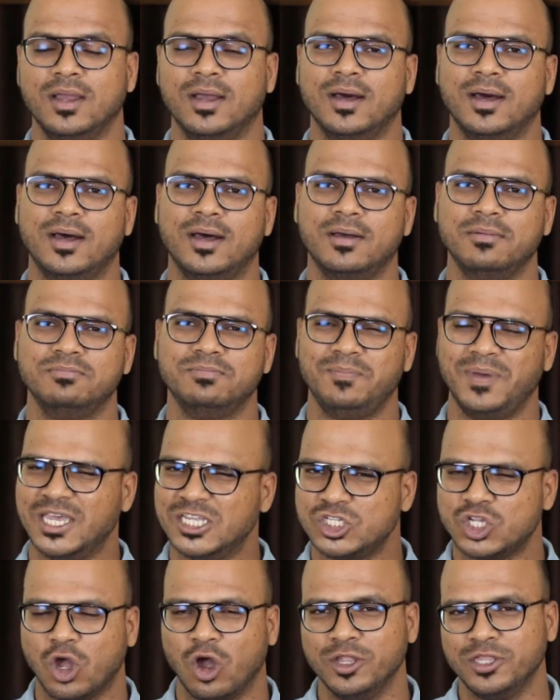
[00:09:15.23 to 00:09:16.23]
Uh,
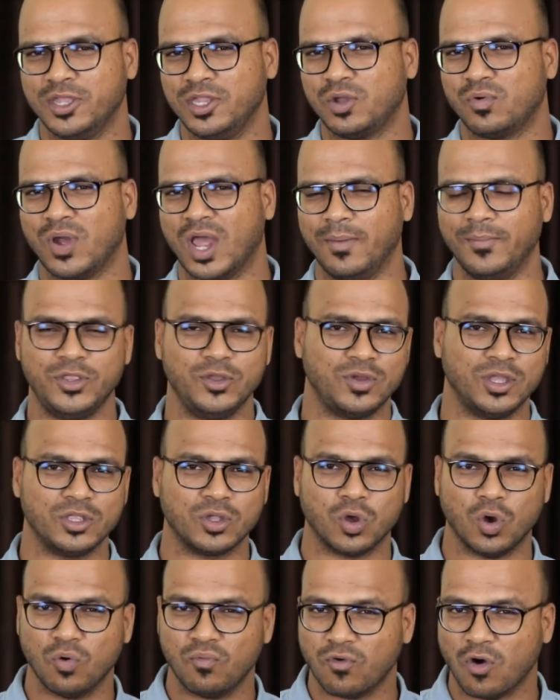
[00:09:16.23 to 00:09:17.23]
based on your requirement, you
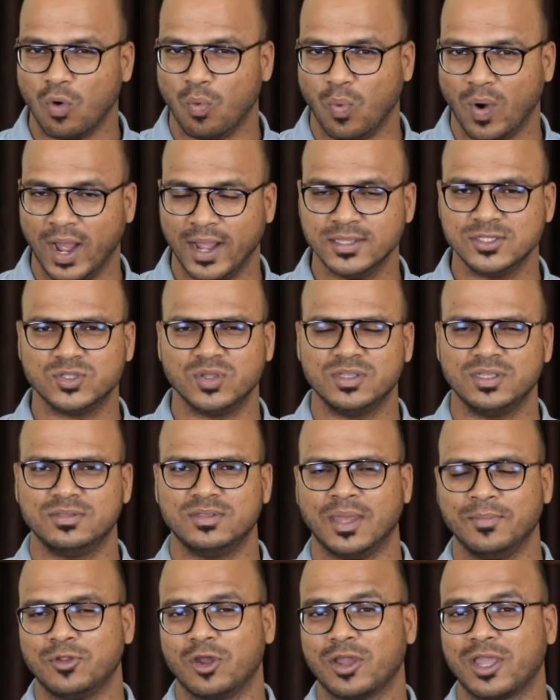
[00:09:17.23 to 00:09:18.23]
can go for one. So
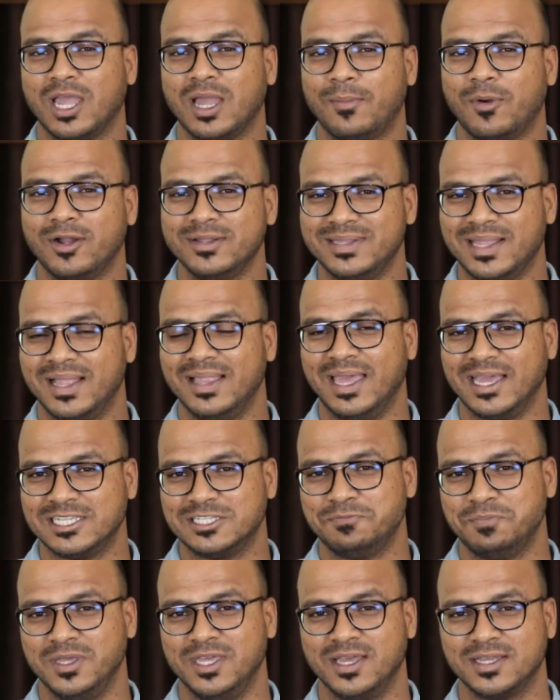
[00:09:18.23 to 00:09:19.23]
I'm talking about Dell
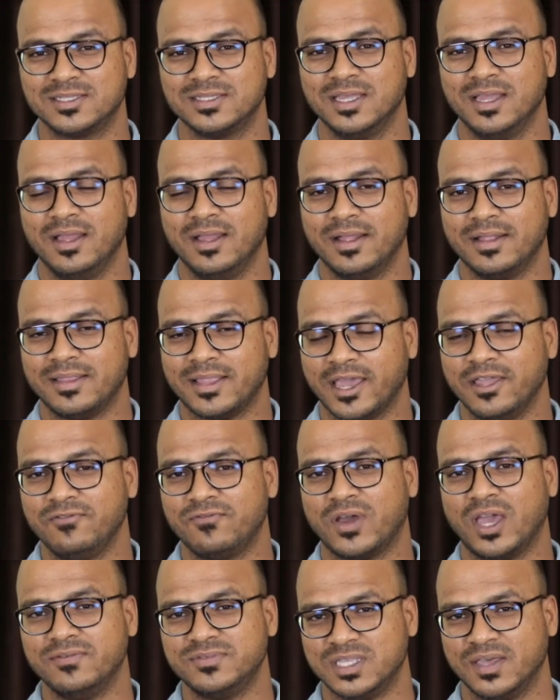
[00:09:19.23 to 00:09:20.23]
XPS
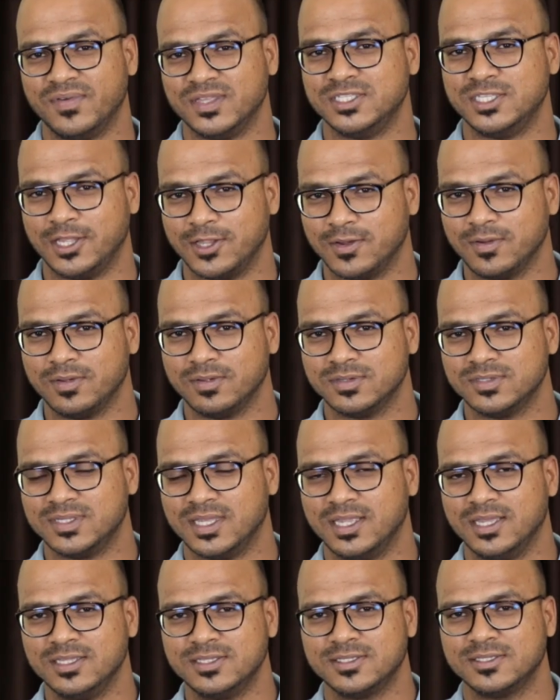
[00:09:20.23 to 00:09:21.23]
9570
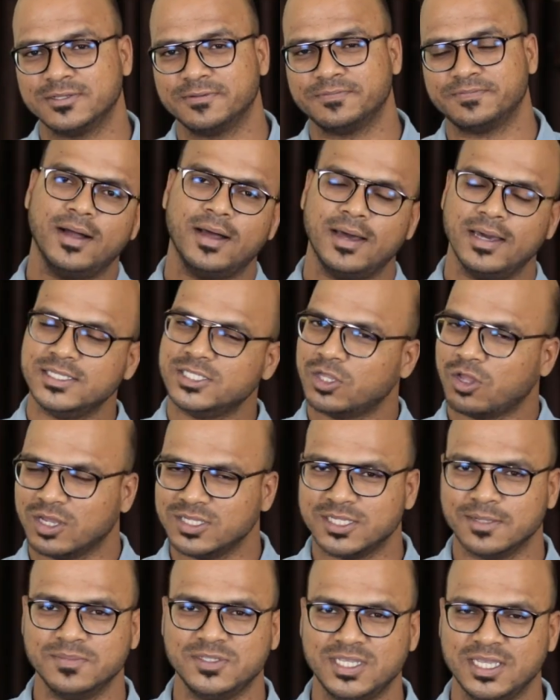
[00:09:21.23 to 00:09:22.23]
series. Uh, it's an
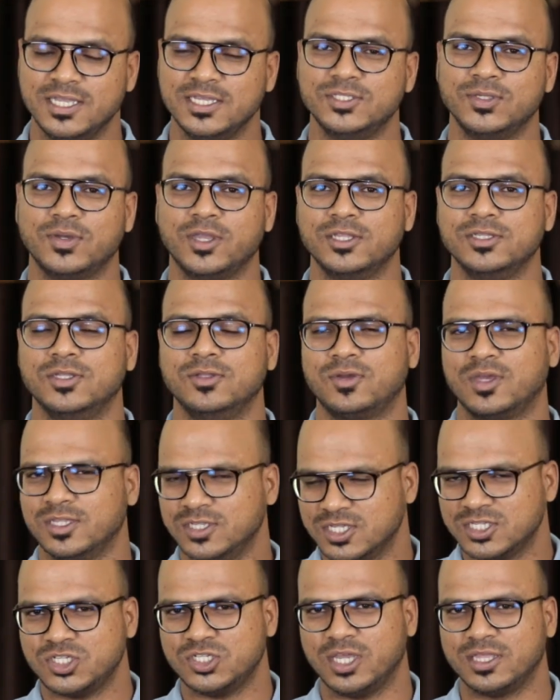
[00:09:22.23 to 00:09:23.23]
awesome series. You can you
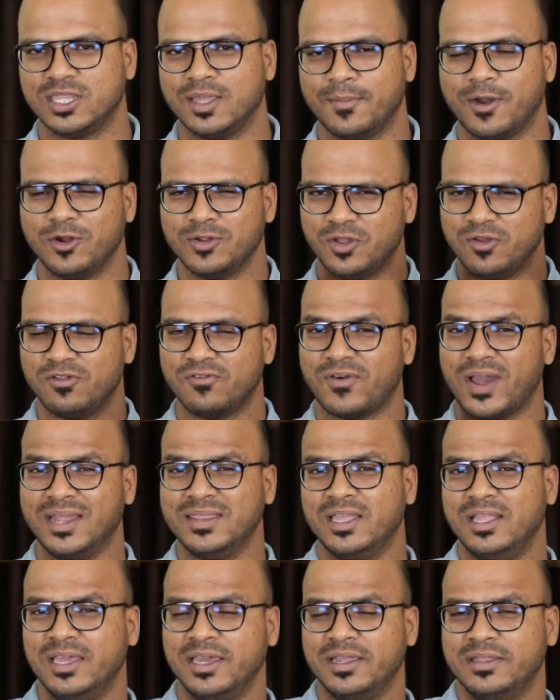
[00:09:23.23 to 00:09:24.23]
can just check them out. You will
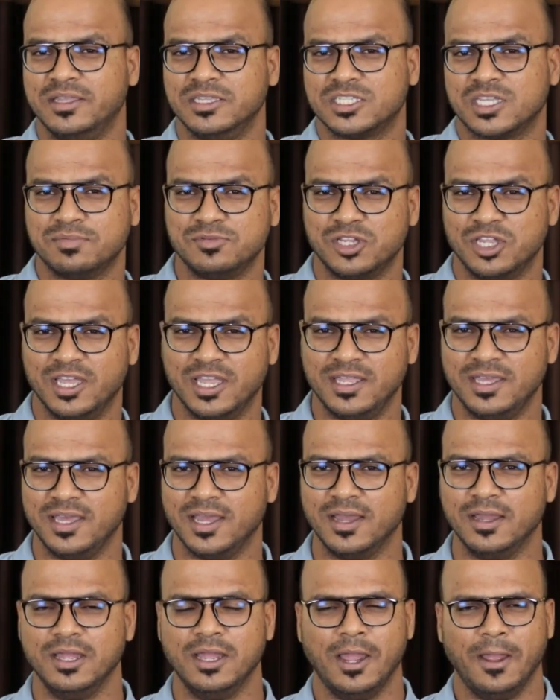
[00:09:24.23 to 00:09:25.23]
find the link in description
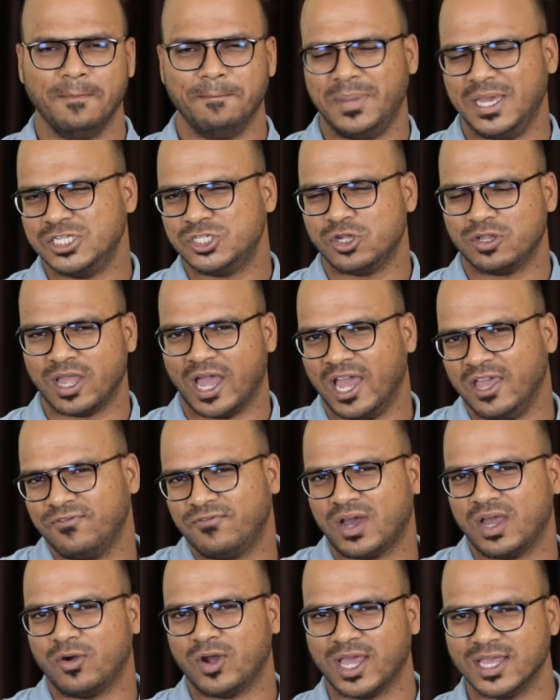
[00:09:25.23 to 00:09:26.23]
area. Based on
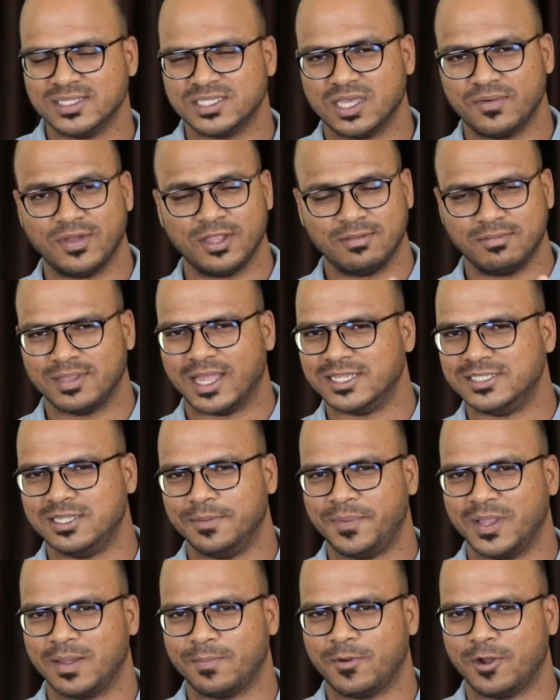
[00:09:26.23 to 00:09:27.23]
i5 or i7, that's
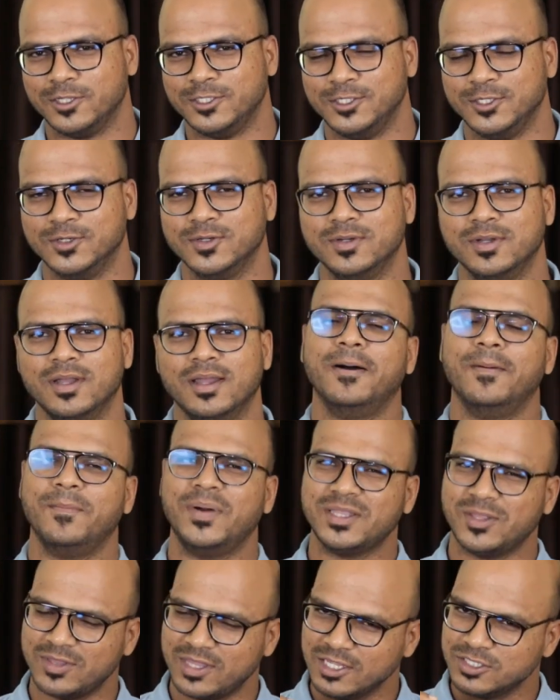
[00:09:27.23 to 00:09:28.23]
depend upon you.
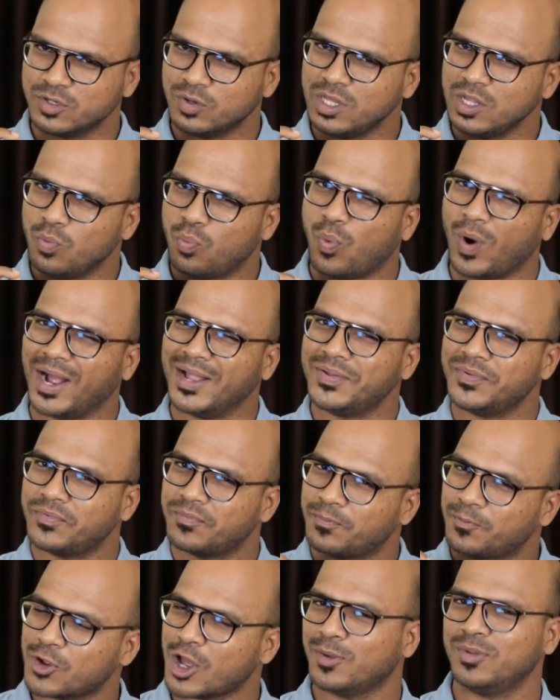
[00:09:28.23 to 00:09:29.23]
But there's only
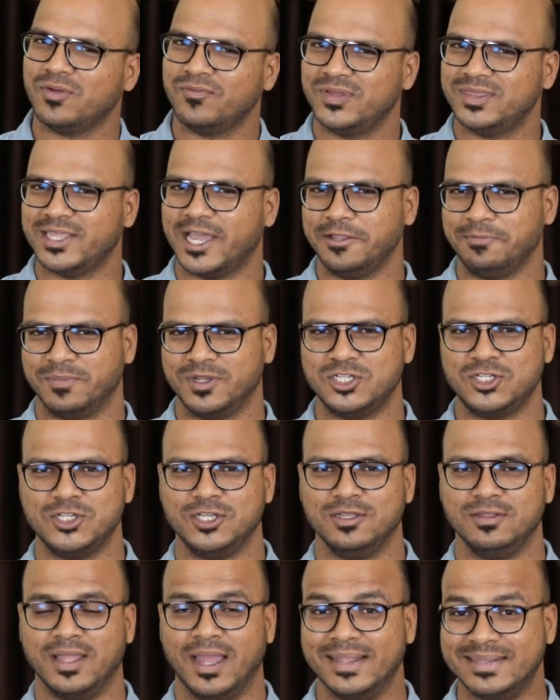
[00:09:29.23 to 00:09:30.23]
one problem with that
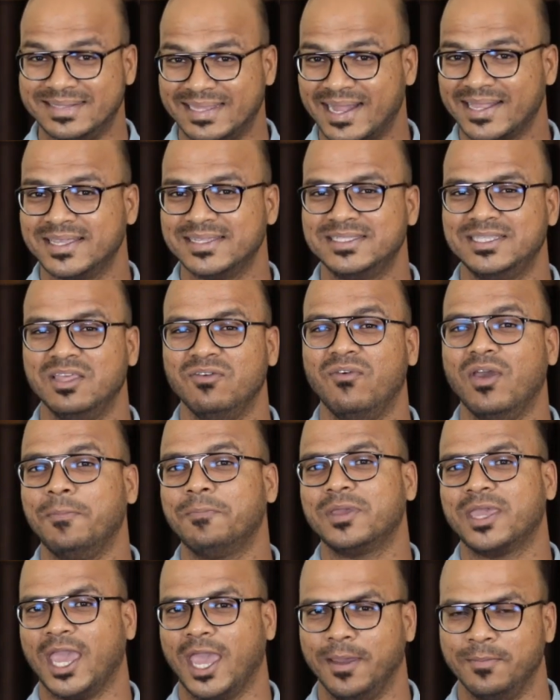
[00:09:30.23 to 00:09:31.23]
machine, and that is the
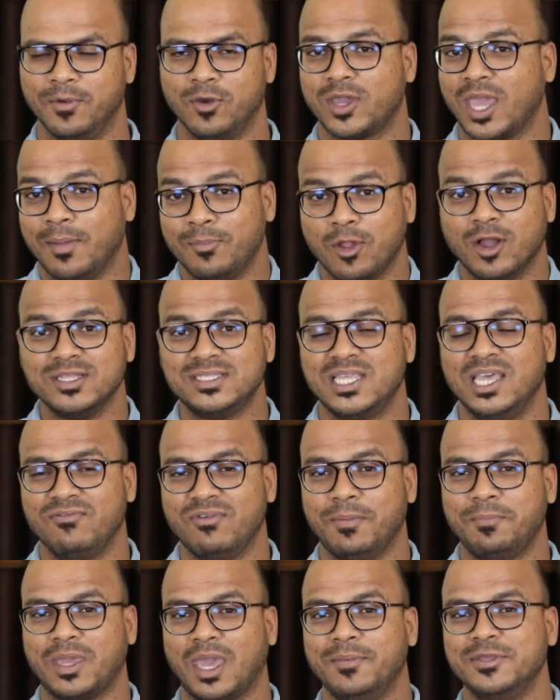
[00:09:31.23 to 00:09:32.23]
webcam. Okay, I'm not saying
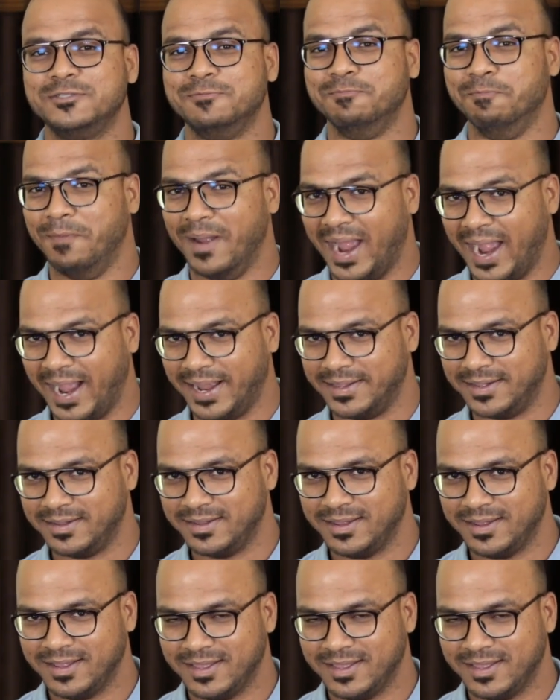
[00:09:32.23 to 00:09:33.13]
webcam is bad.